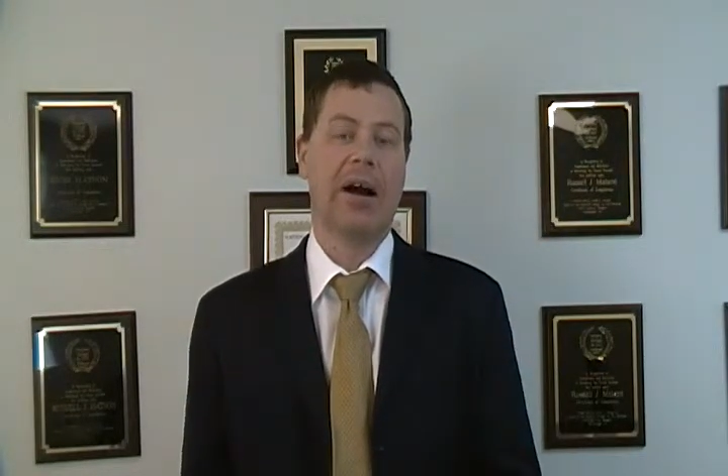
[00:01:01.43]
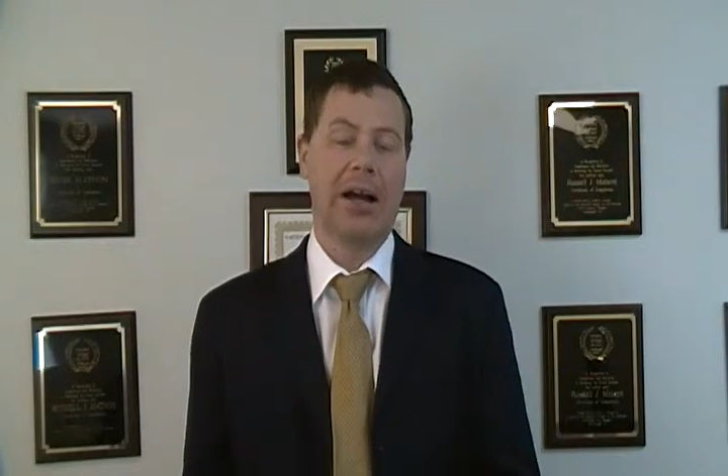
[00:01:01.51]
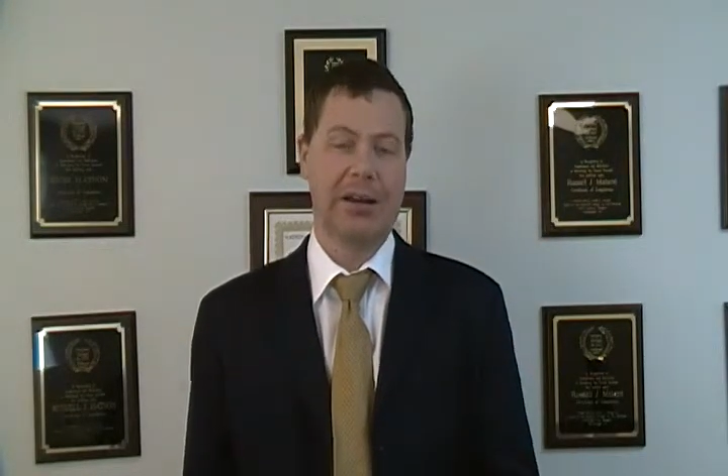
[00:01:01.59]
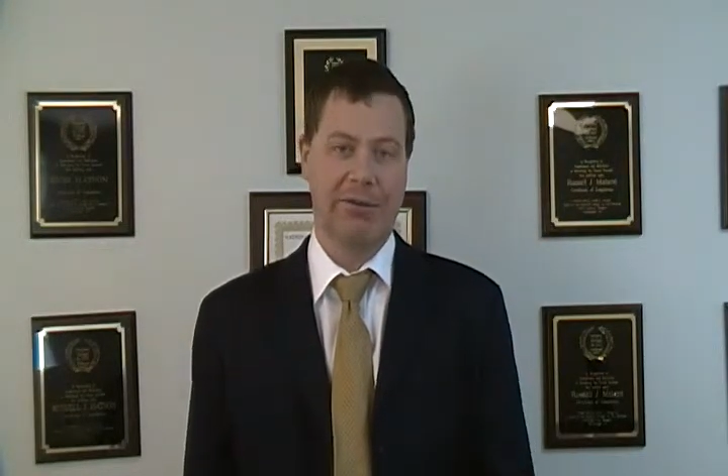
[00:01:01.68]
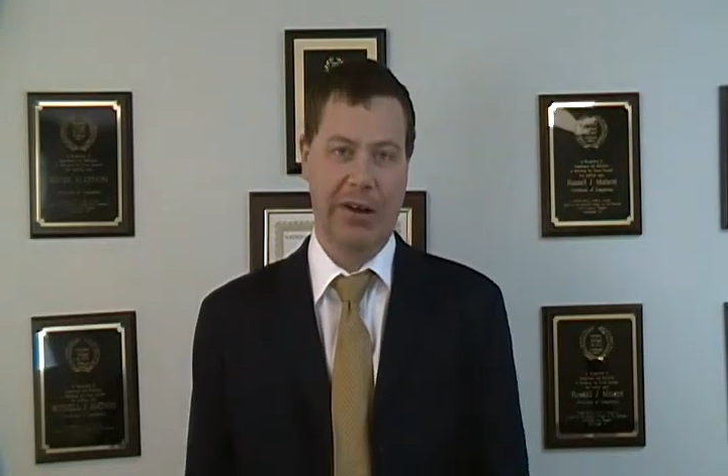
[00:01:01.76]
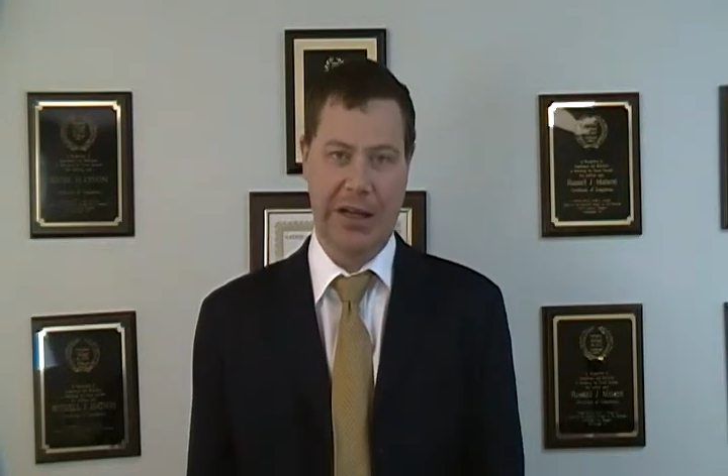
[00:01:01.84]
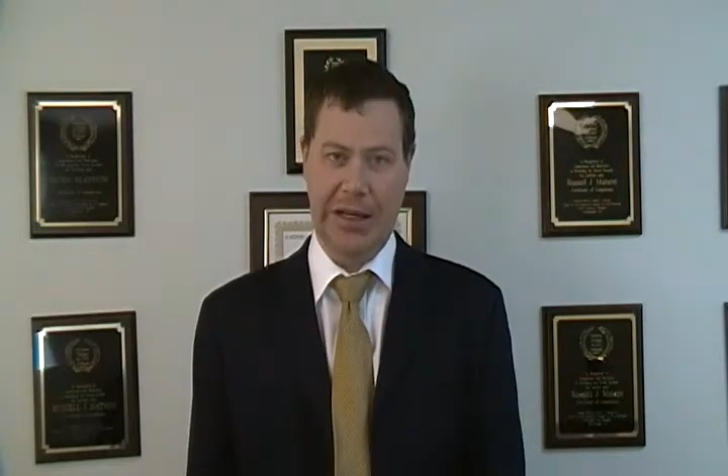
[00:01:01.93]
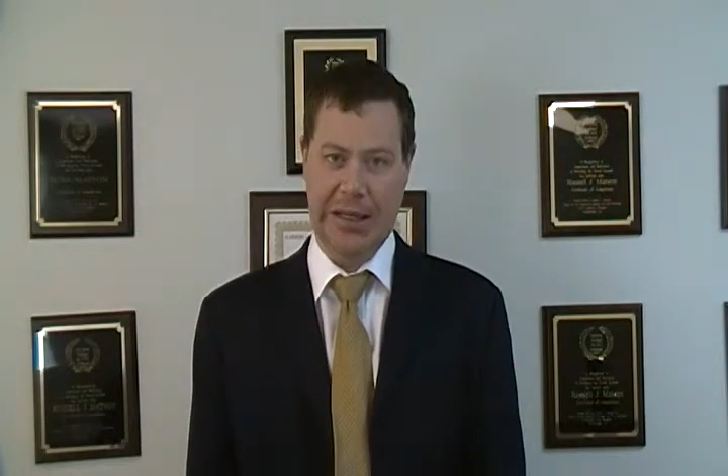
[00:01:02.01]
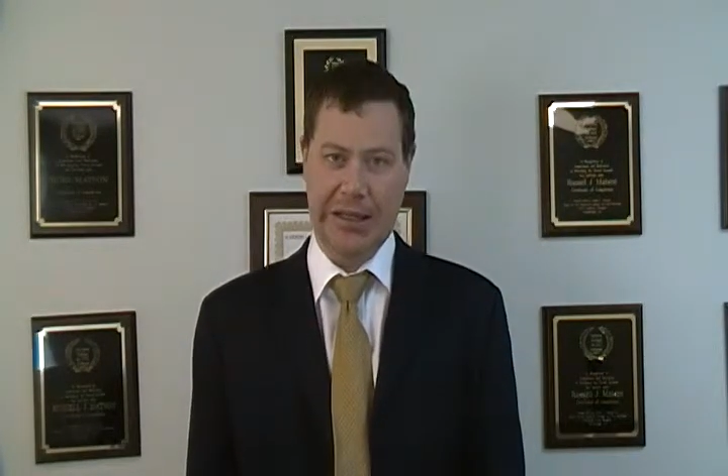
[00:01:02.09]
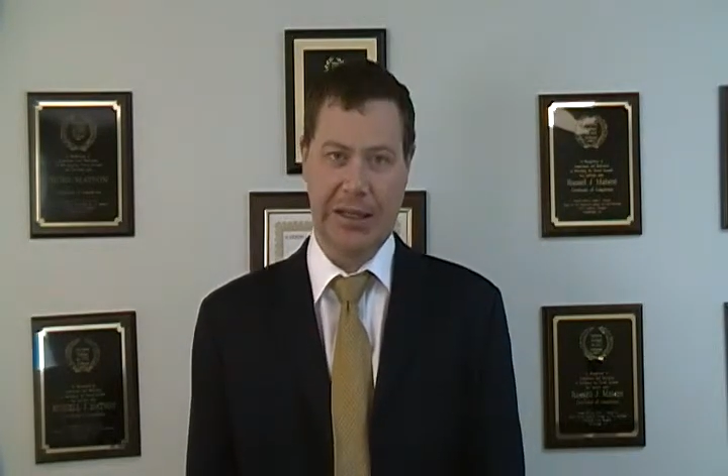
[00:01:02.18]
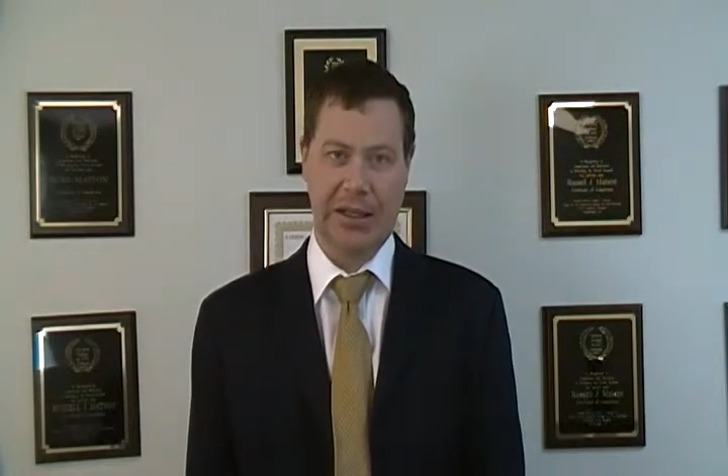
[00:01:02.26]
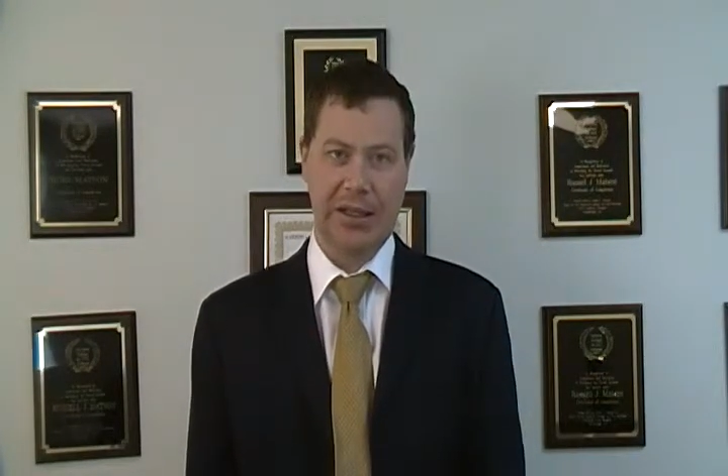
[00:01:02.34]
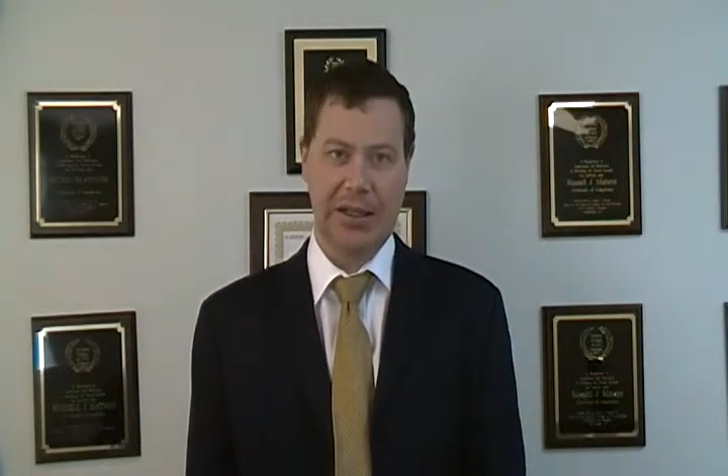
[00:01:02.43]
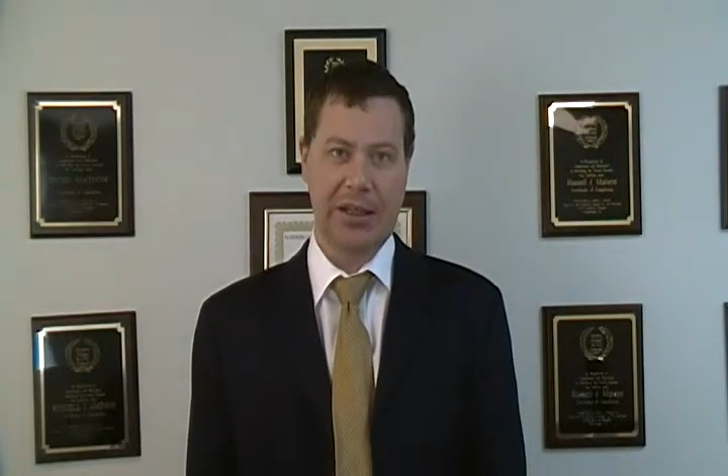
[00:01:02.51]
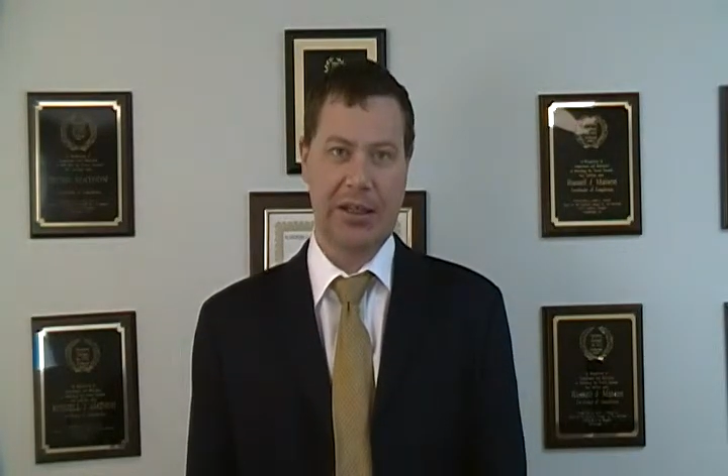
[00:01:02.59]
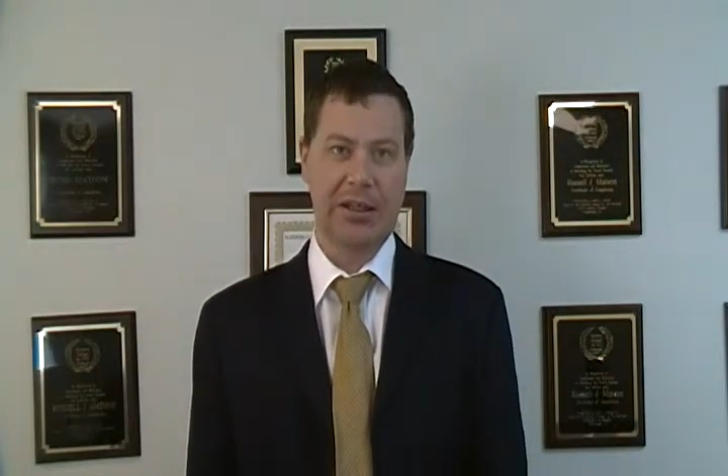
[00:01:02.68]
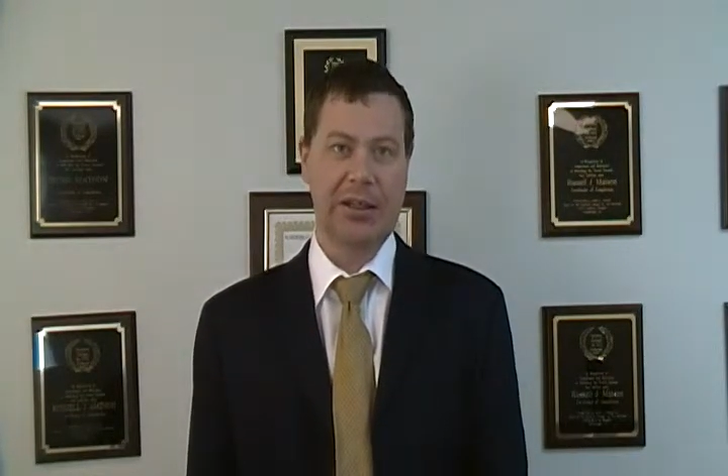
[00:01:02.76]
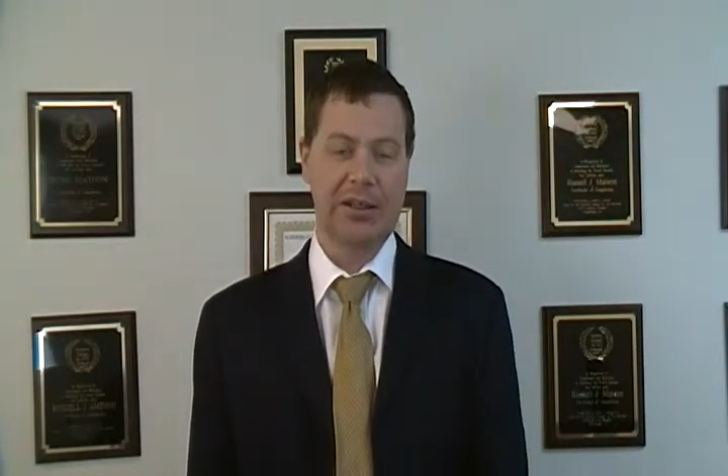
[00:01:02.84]
I find
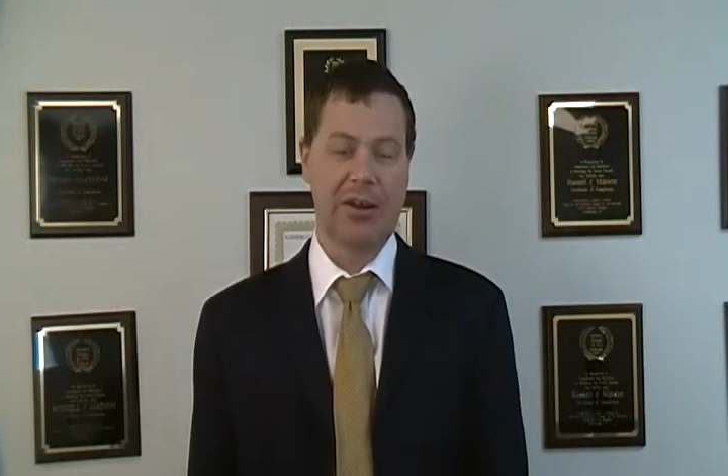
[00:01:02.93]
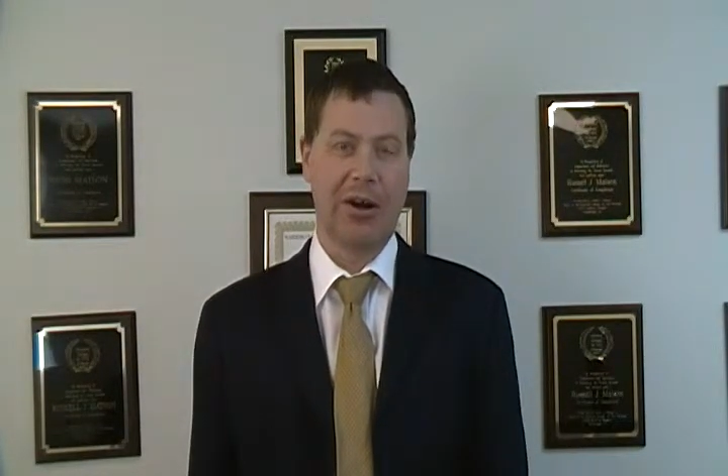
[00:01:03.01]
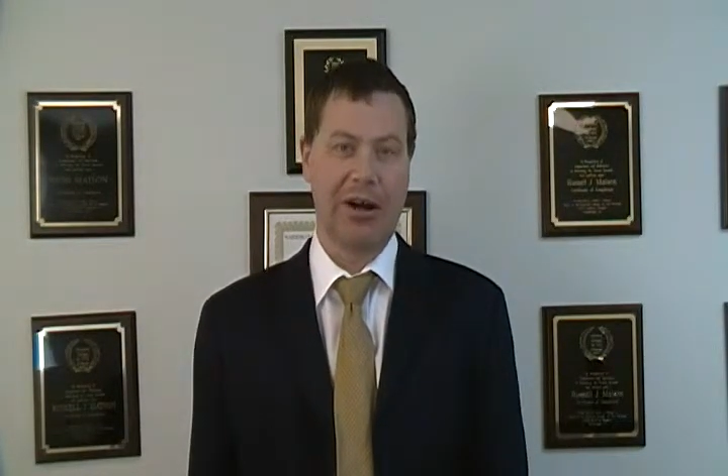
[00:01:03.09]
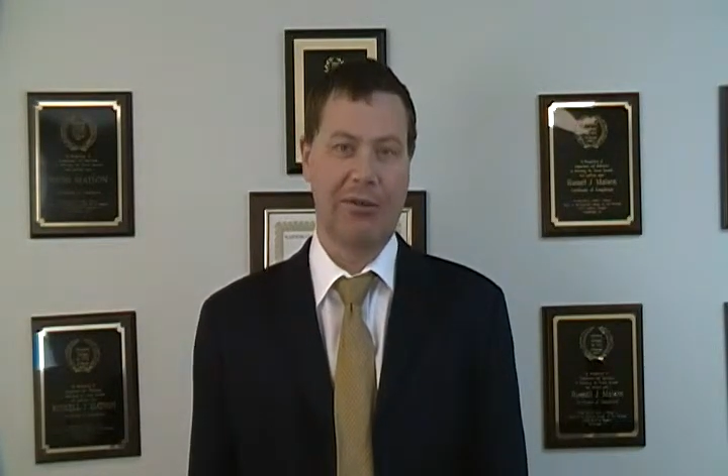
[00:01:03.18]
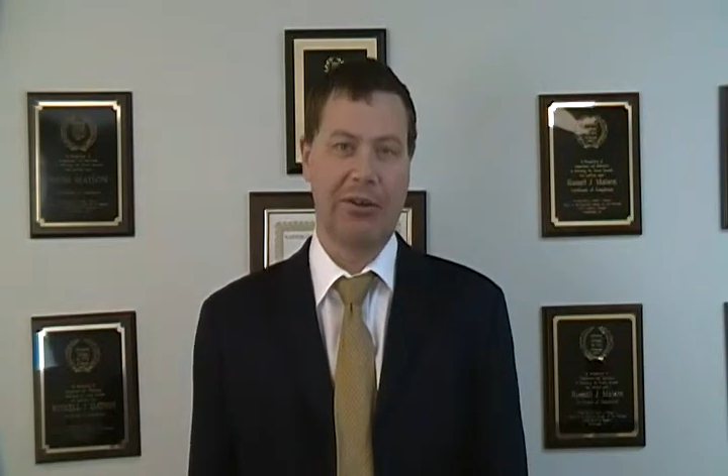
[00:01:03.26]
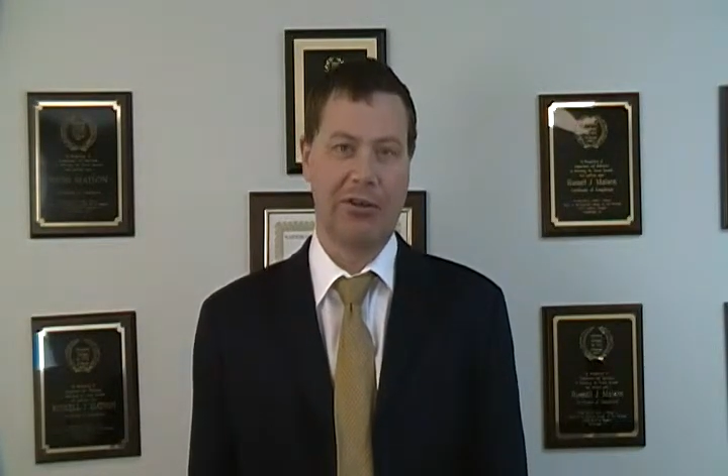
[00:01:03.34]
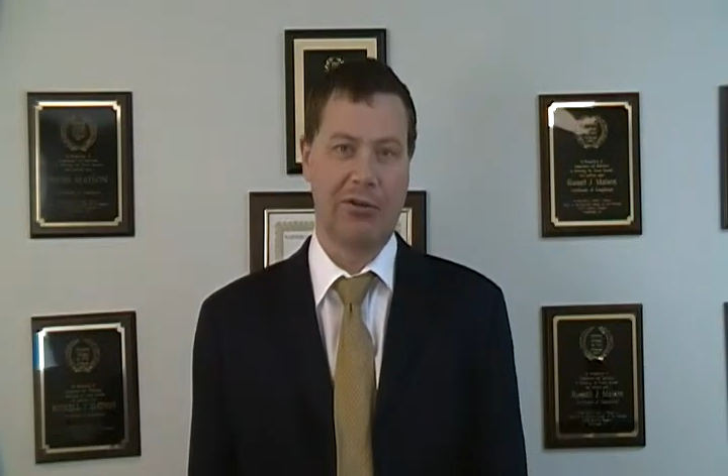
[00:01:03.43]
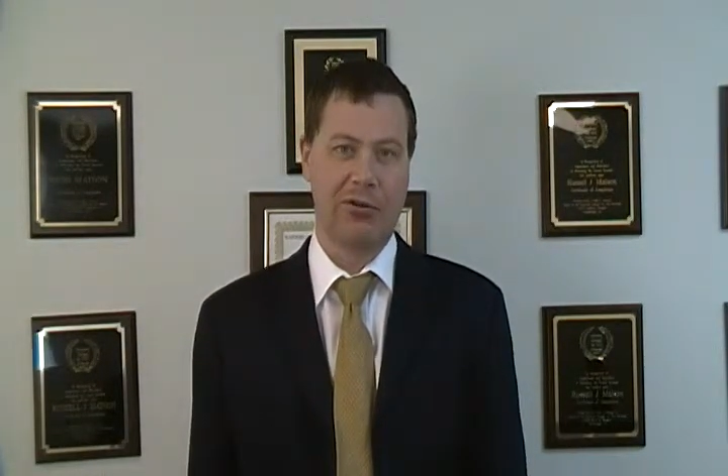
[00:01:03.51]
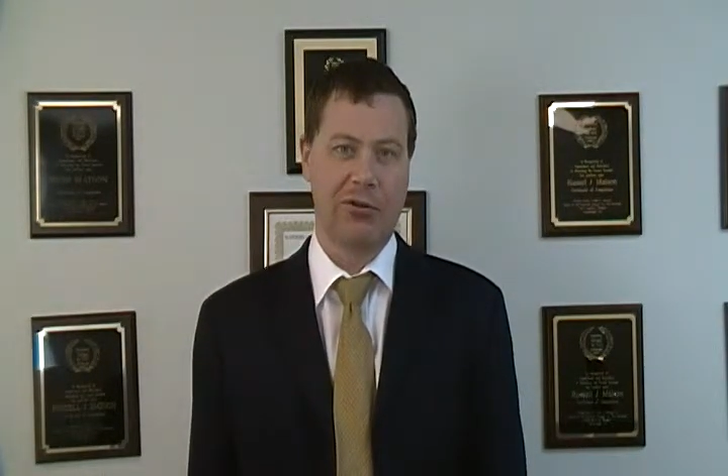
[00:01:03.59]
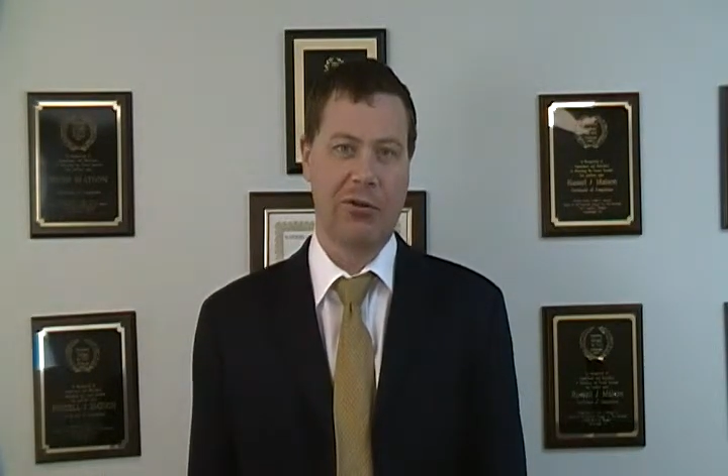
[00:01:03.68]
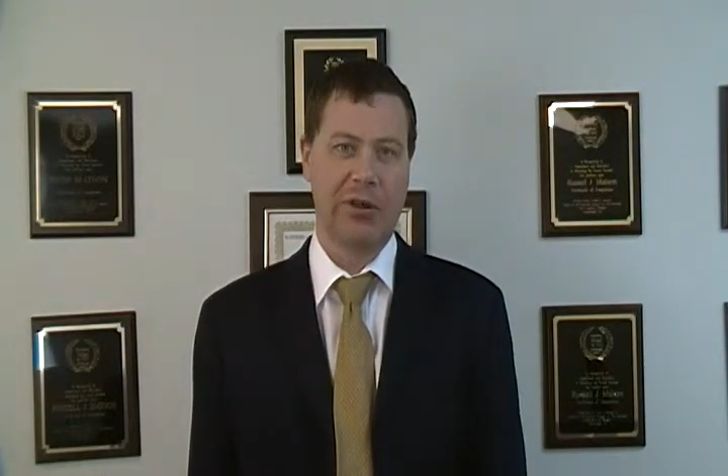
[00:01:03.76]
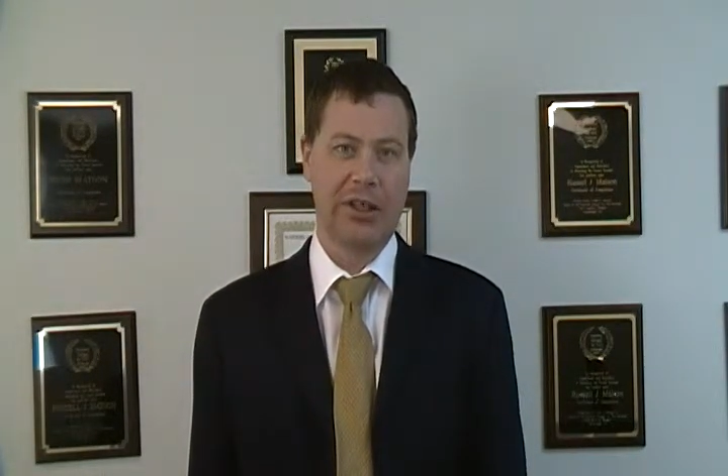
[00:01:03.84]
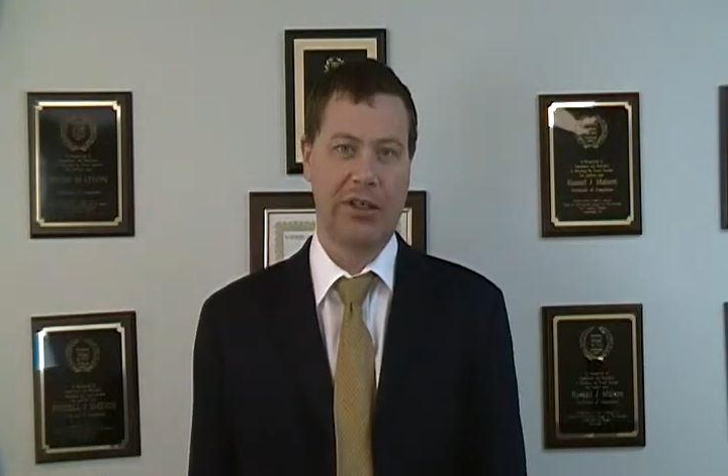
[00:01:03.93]
it is often true